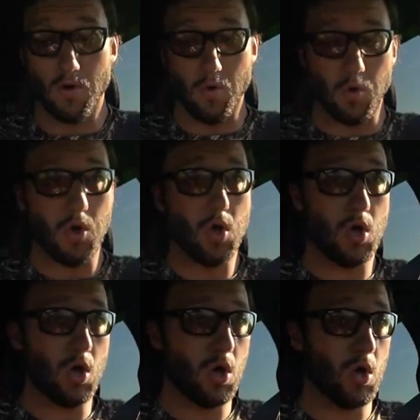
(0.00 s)

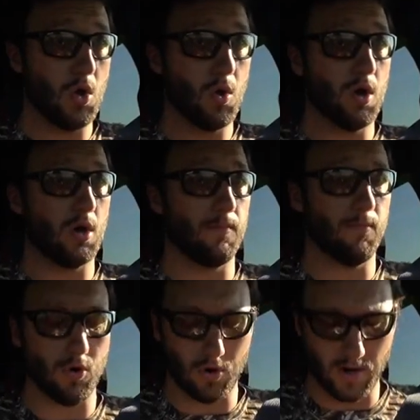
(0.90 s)
Woo!
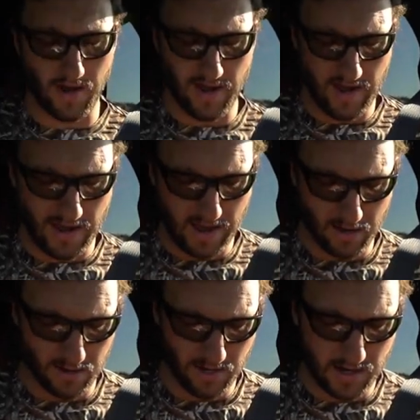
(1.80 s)
Boy,
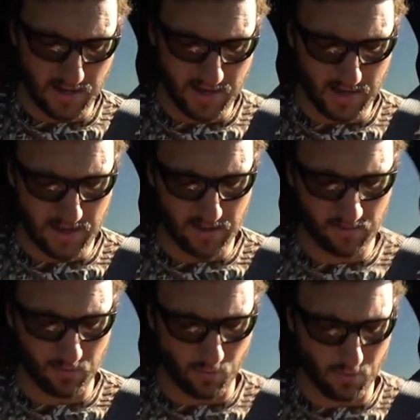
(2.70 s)
how howdy, it
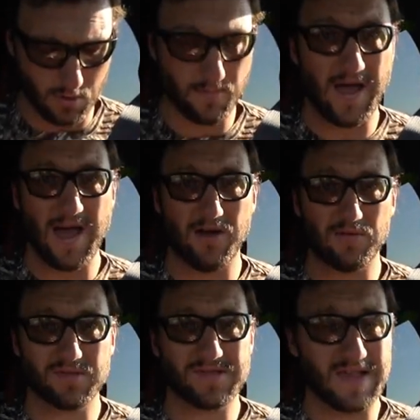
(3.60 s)
is warm
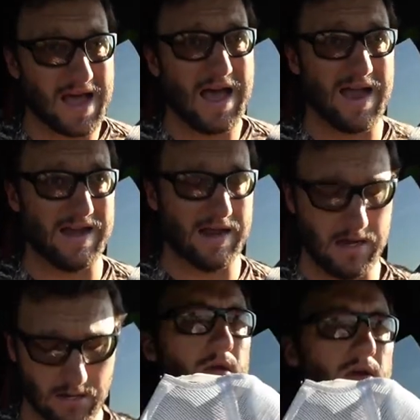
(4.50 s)
outside.
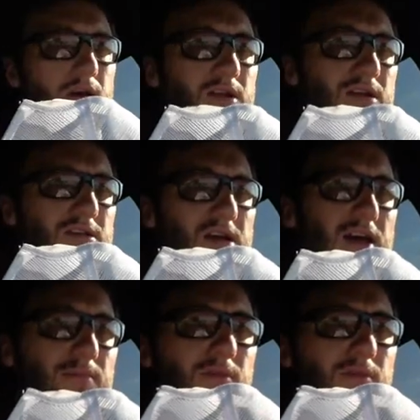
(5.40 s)
Goodness, I am